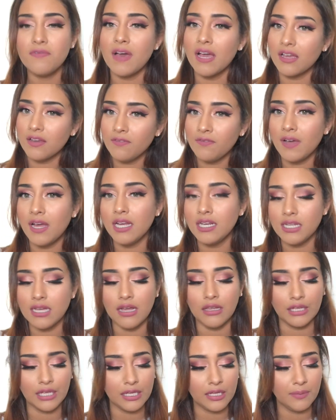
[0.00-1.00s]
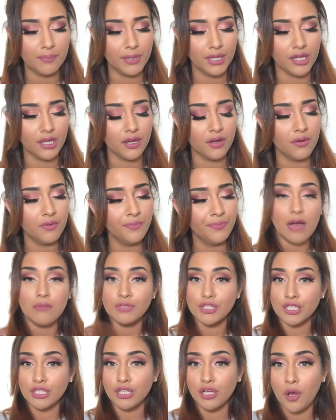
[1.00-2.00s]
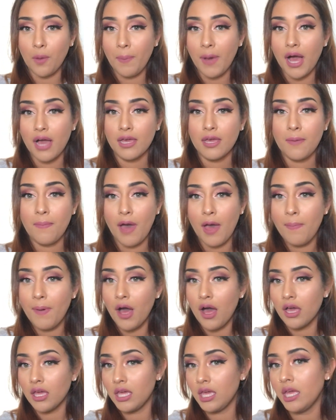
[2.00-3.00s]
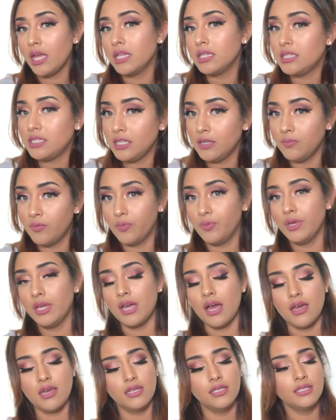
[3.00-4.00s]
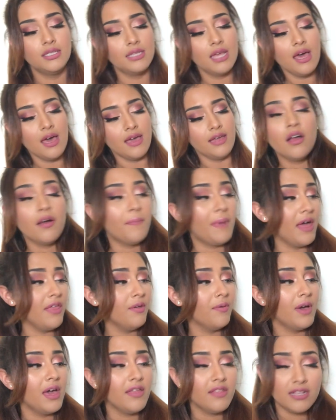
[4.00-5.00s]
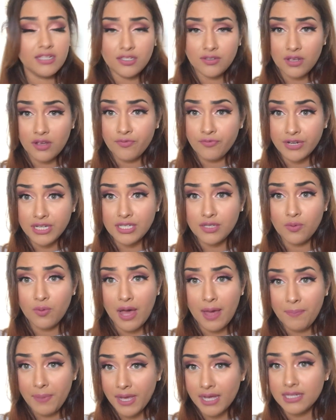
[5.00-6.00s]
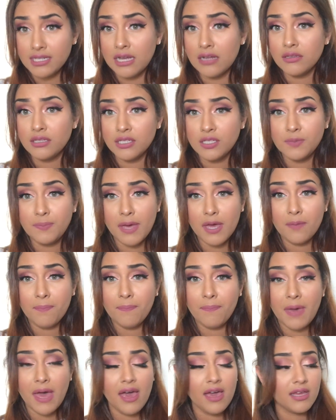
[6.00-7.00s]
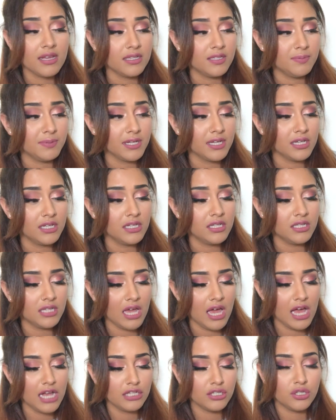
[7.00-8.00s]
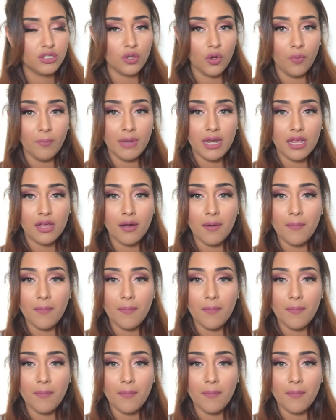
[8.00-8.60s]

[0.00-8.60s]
If I can find it, I'll link it below. I'm just gonna go pocket by pocket and see what we got inside. By the way, that's a reason why I picked out this backpack, is because it has so many